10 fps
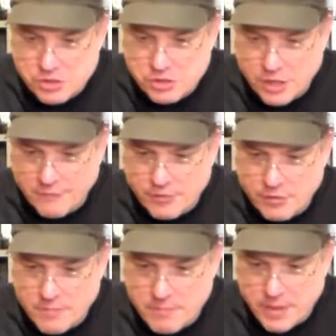She
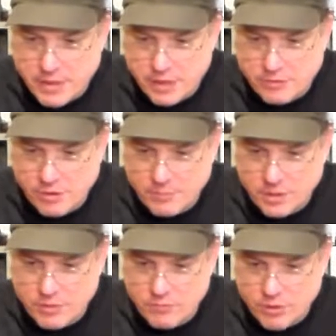never met a tummy